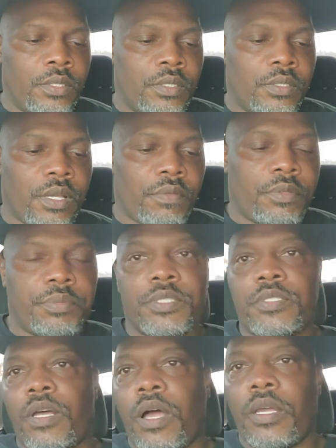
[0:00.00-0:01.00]
70
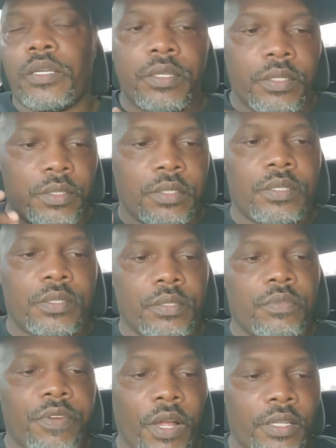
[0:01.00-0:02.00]
pieces. All right, good, good,
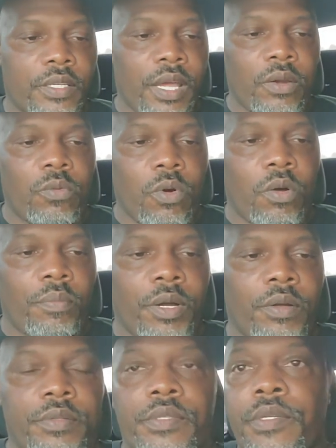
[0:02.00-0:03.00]
good. Finally got a Walmart.